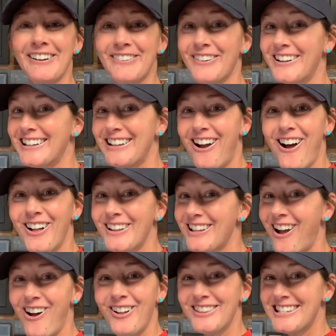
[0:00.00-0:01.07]
run it all,
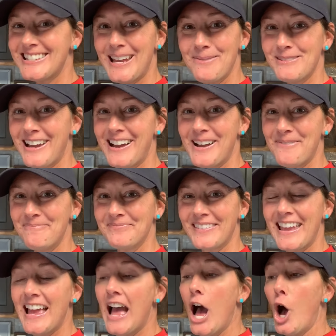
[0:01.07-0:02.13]
all at the same time.
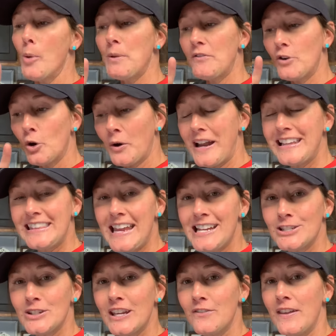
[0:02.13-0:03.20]
Hope you have a great
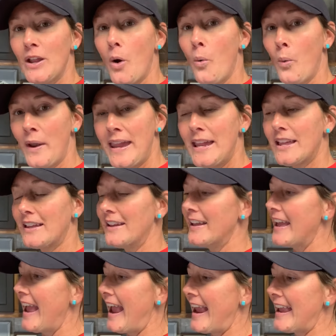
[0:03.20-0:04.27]
Thanksgiving week.
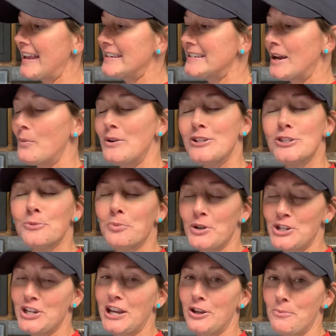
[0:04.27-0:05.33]
And uh, we just
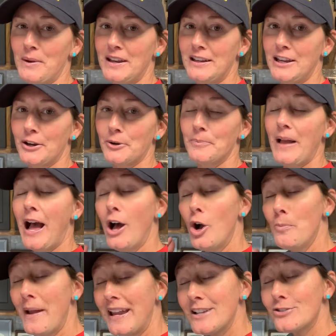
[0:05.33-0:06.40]
appreciate you being here. I
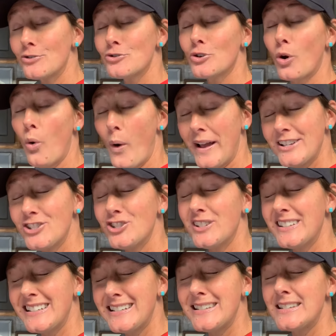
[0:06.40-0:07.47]
hope I answered your
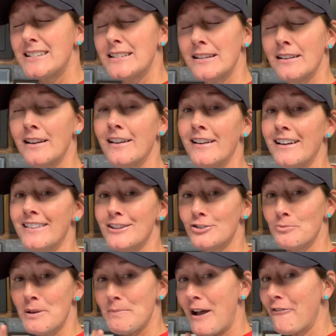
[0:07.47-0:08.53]
questions. This
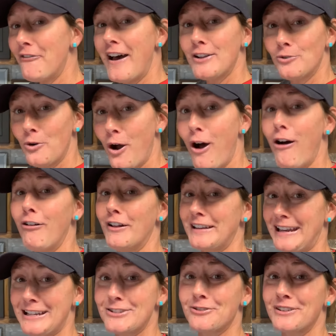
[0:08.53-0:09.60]
will be my final call on
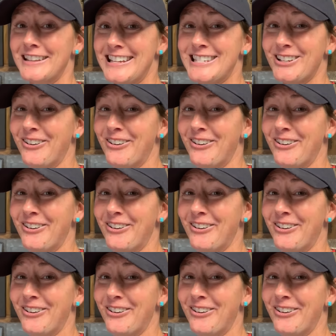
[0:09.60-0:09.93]
answering these